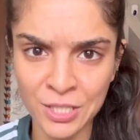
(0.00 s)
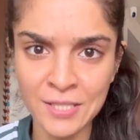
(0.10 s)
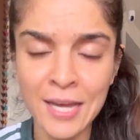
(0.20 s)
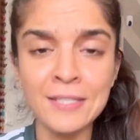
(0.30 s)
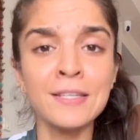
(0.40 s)

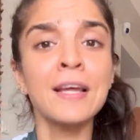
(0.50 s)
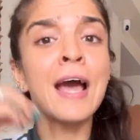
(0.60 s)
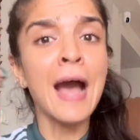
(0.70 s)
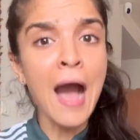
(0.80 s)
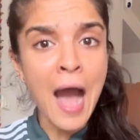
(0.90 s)
There's a
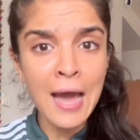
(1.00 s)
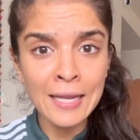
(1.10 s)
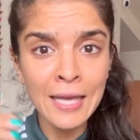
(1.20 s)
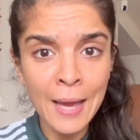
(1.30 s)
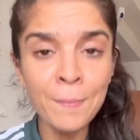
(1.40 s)

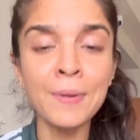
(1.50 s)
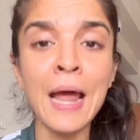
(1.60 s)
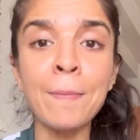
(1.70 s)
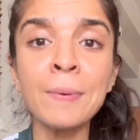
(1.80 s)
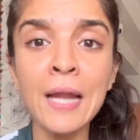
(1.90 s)
REM,
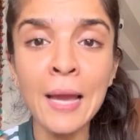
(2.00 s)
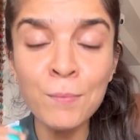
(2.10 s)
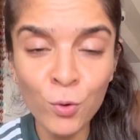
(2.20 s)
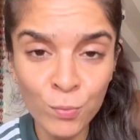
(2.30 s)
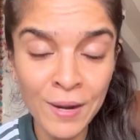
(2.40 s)
rapid eye
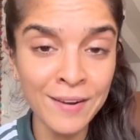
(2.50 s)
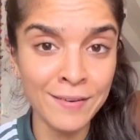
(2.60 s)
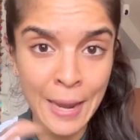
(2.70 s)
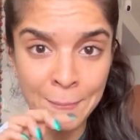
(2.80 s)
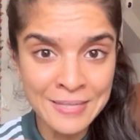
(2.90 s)
movement,
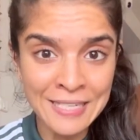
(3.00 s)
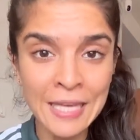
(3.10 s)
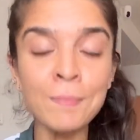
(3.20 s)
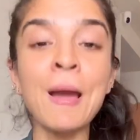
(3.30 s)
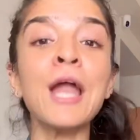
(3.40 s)
REM
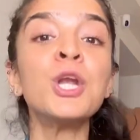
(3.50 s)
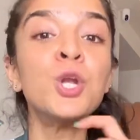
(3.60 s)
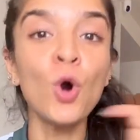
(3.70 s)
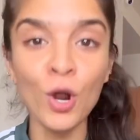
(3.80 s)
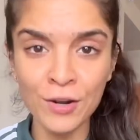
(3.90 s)
sleep, and
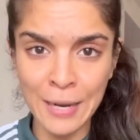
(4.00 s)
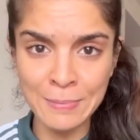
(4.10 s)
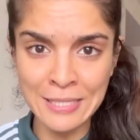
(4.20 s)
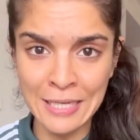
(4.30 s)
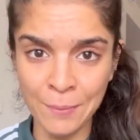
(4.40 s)
non-REM
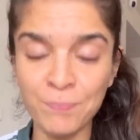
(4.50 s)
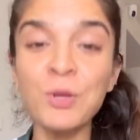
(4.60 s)
sleep.